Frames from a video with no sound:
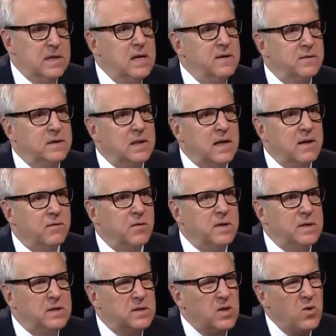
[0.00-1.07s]
sin of
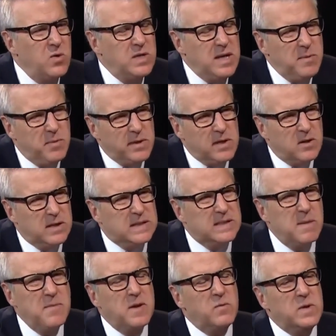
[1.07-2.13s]
slavery is so deeply, and it's
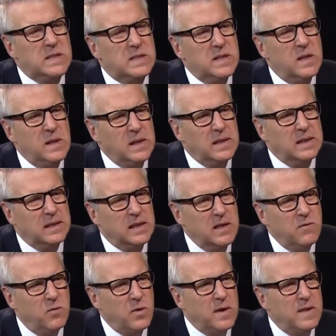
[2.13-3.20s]
something we still
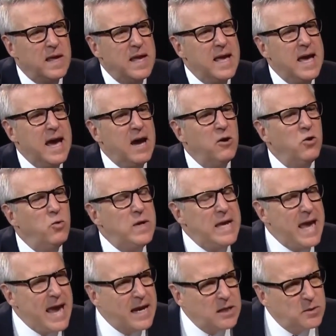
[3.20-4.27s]
live with. How do we
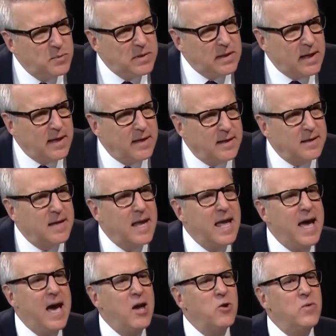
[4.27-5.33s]
expiate it?
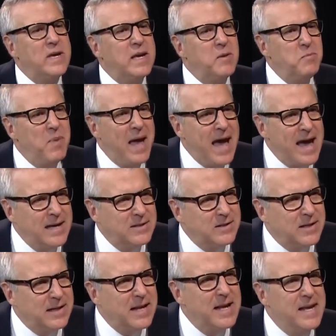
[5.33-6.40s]
How do we get
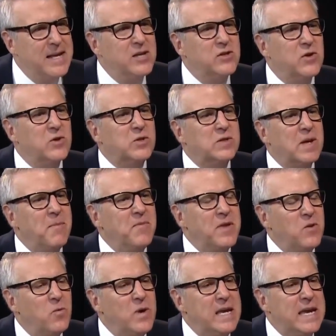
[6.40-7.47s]
past it? Is there
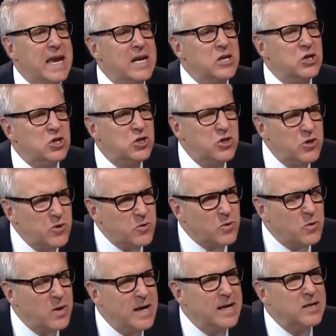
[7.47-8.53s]
something we can
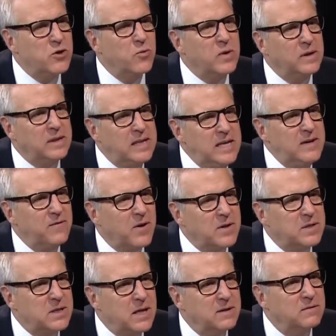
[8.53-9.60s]
do to relieve
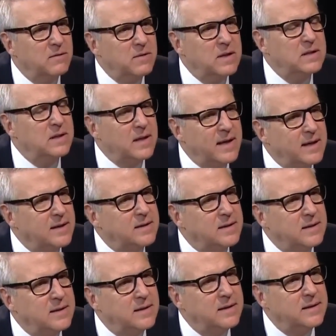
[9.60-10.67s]
ourselves of this
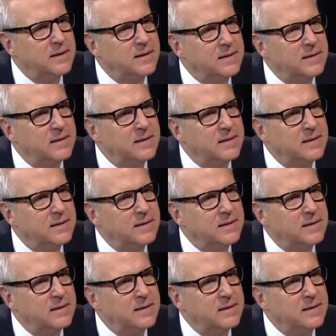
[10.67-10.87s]
legacy?